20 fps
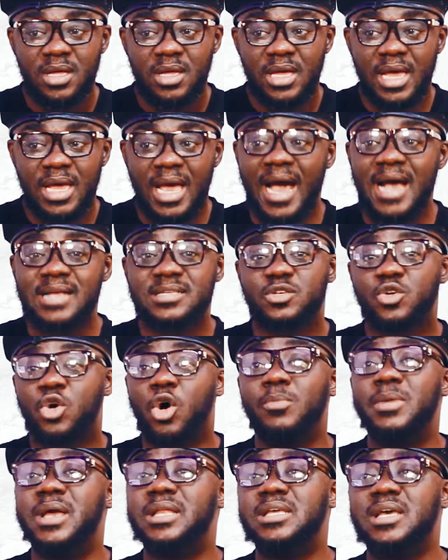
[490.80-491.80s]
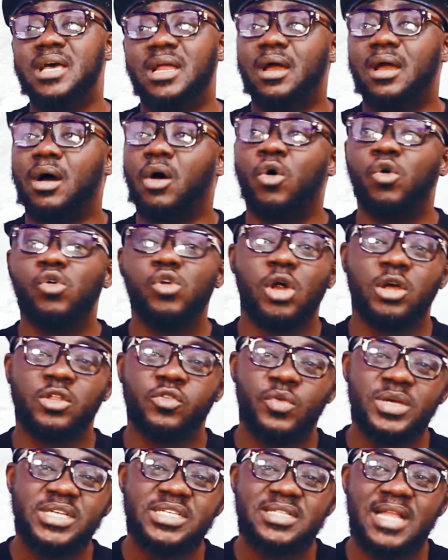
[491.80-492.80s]
It has comedy and a whole lot,
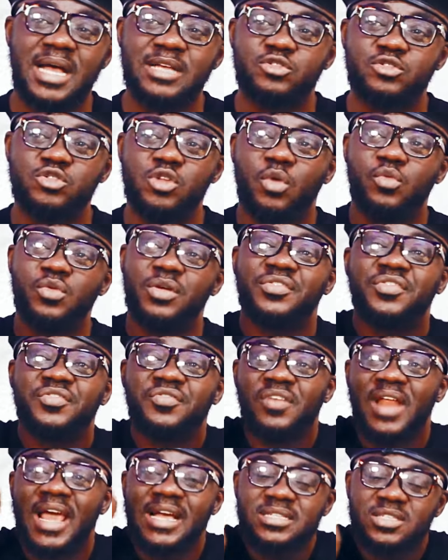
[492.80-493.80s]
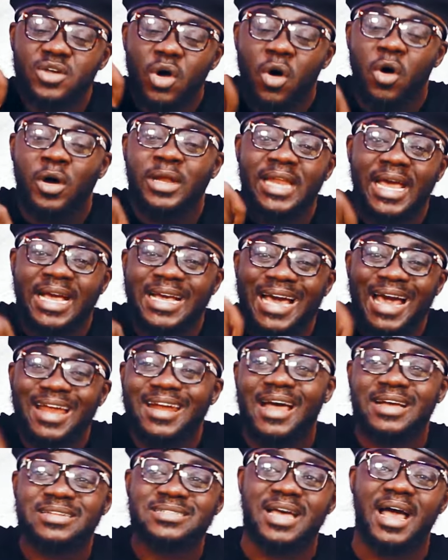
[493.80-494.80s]
which does not reflect on the
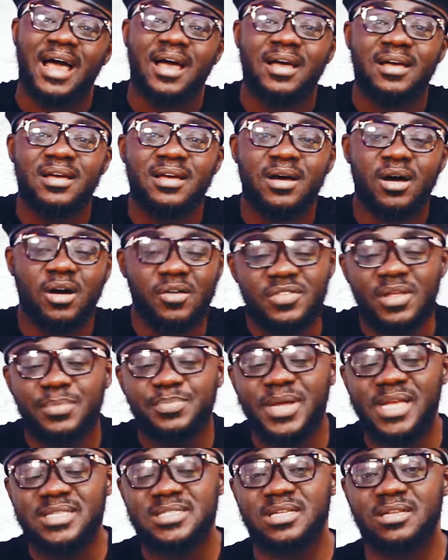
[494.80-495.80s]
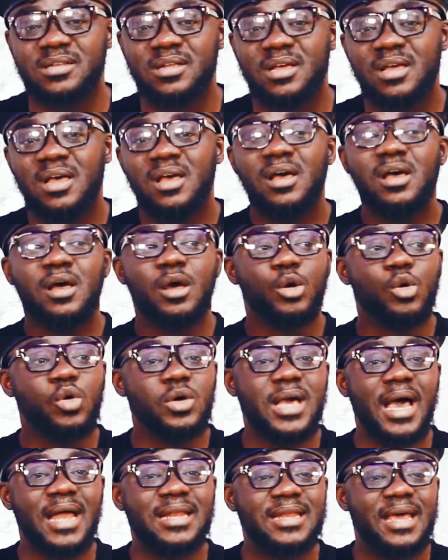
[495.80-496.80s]
character of the person.
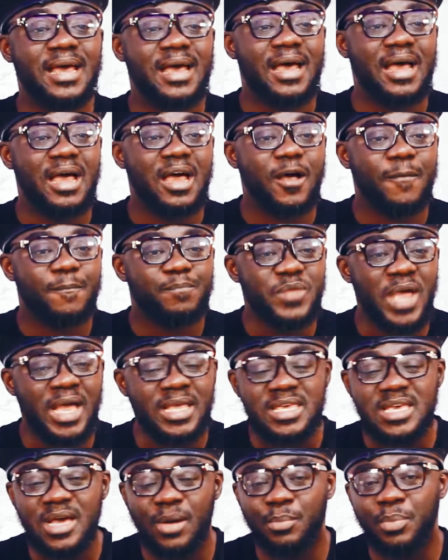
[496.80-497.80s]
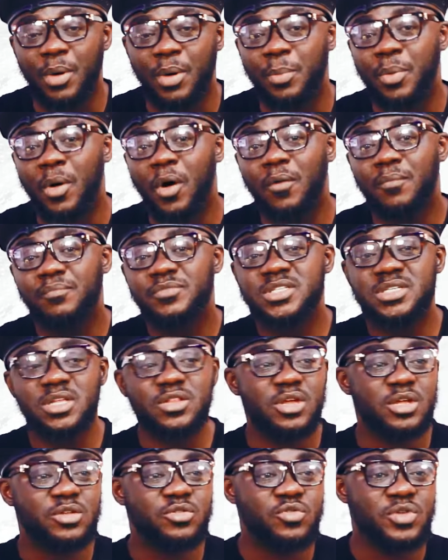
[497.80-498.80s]
Look at the um, Aki and Pawpaw,
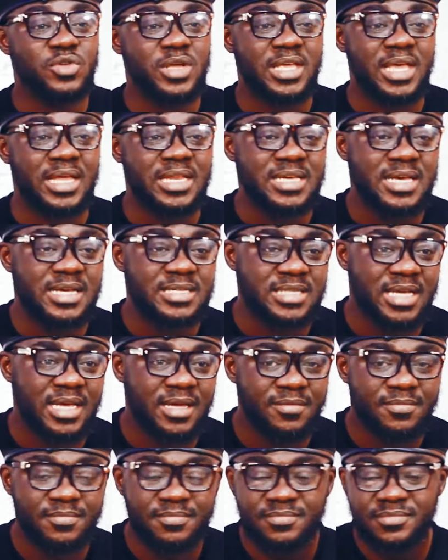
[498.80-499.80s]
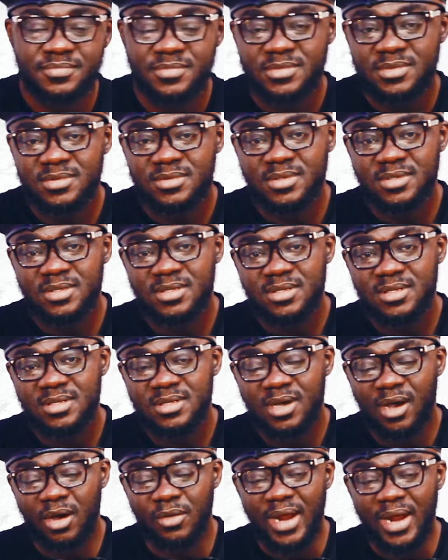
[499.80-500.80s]
Chinedu Ikedieze,
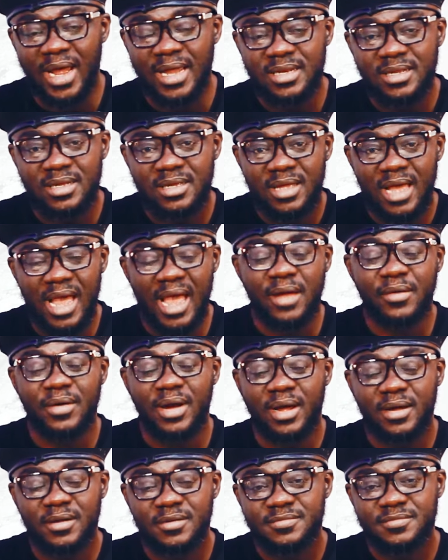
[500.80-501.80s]
all right, era.